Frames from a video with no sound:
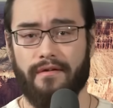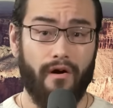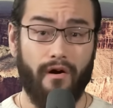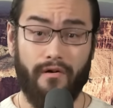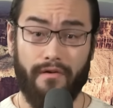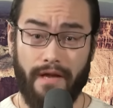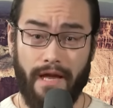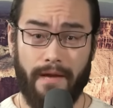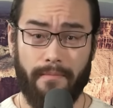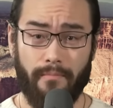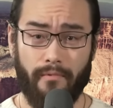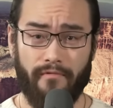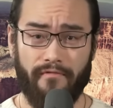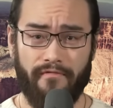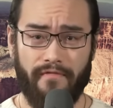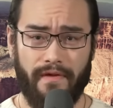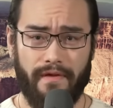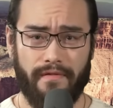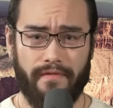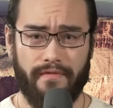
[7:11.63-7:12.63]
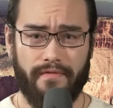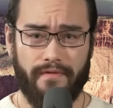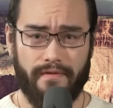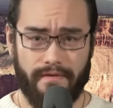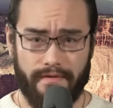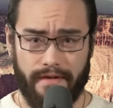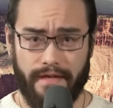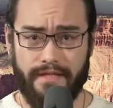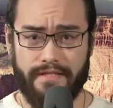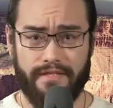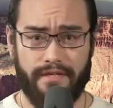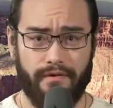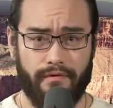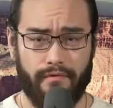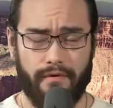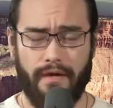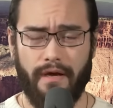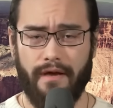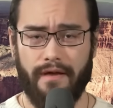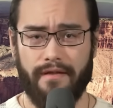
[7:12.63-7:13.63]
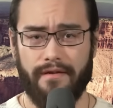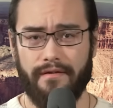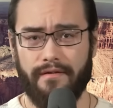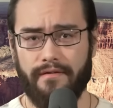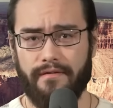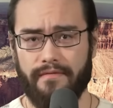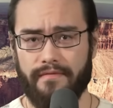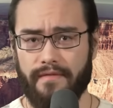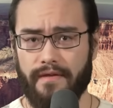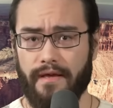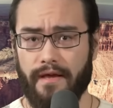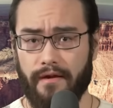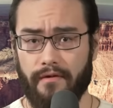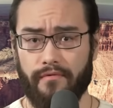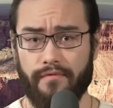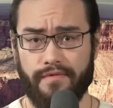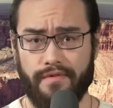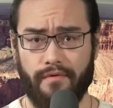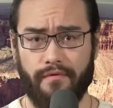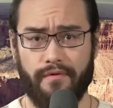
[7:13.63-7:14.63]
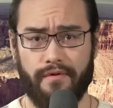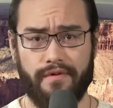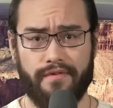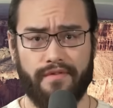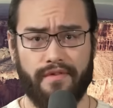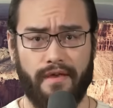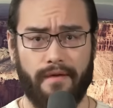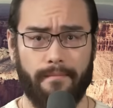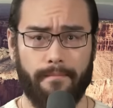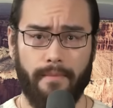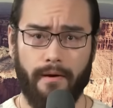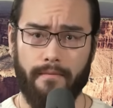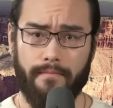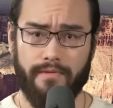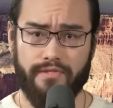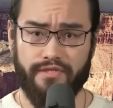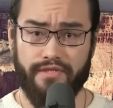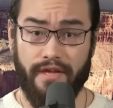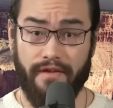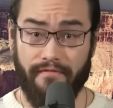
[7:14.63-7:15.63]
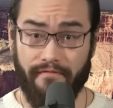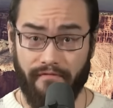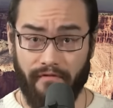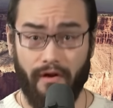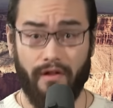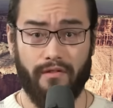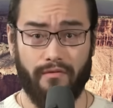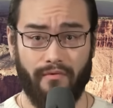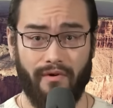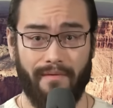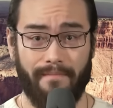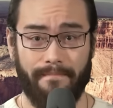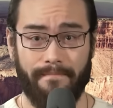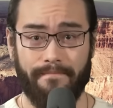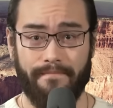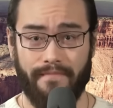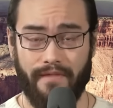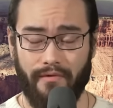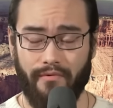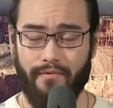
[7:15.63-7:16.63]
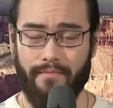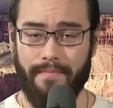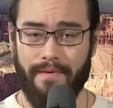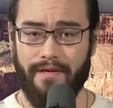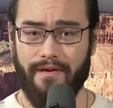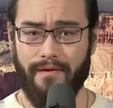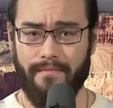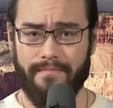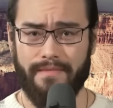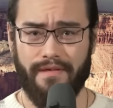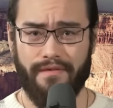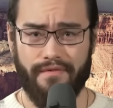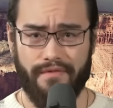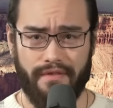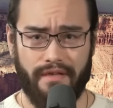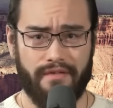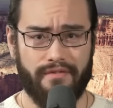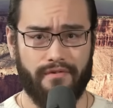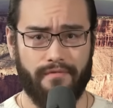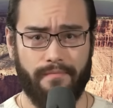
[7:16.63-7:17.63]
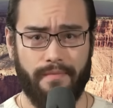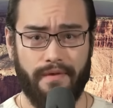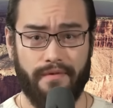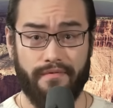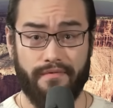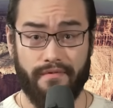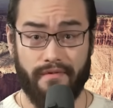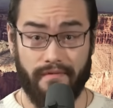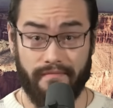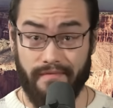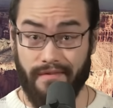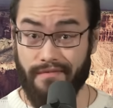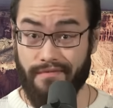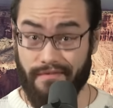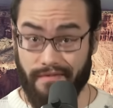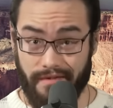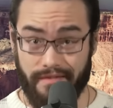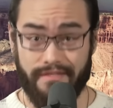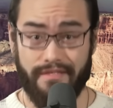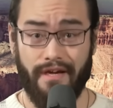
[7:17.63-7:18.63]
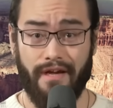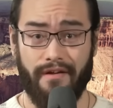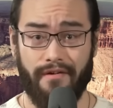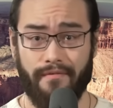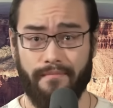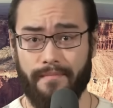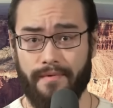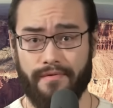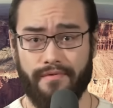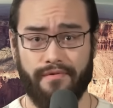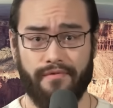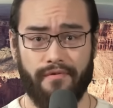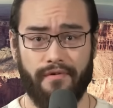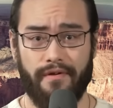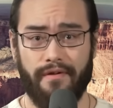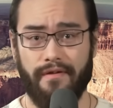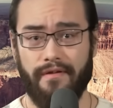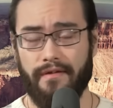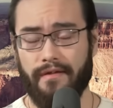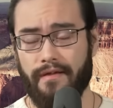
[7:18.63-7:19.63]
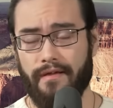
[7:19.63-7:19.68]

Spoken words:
On April 5, 1909, the Arizona Gazette published a follow-up that would become the centerpiece of this entire mystery.